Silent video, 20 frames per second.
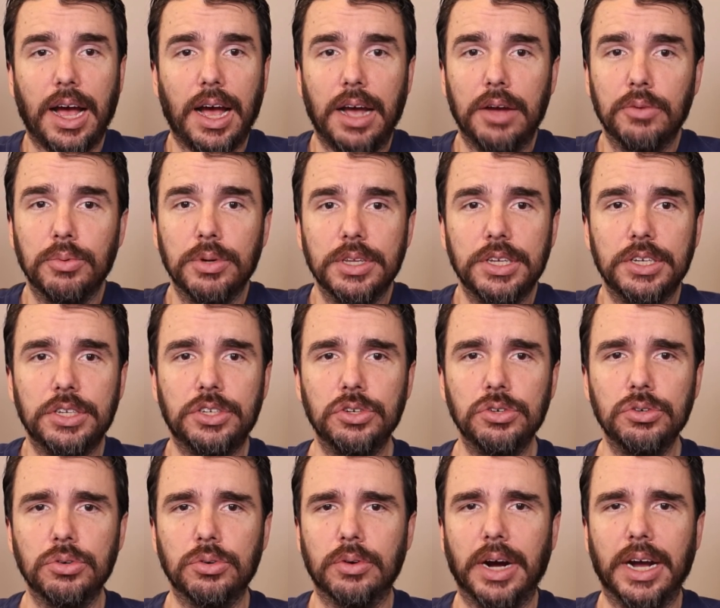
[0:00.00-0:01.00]
I really
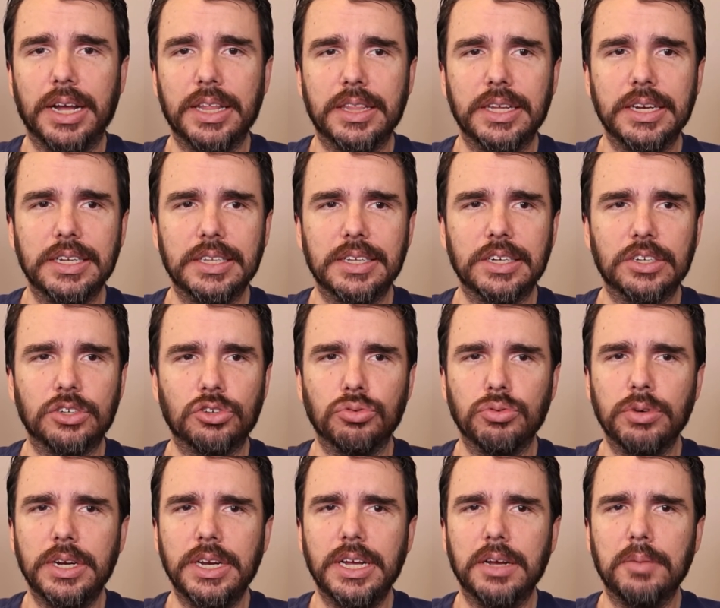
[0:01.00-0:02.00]
do. I think that
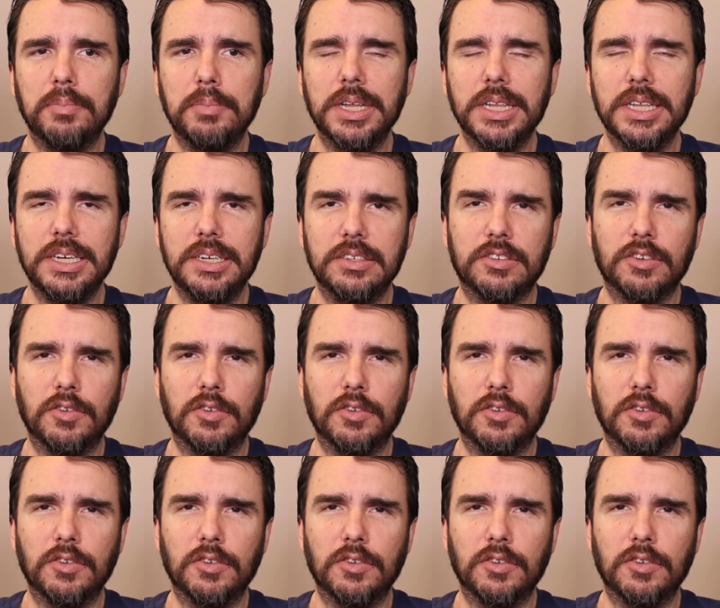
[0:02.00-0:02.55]
treating millions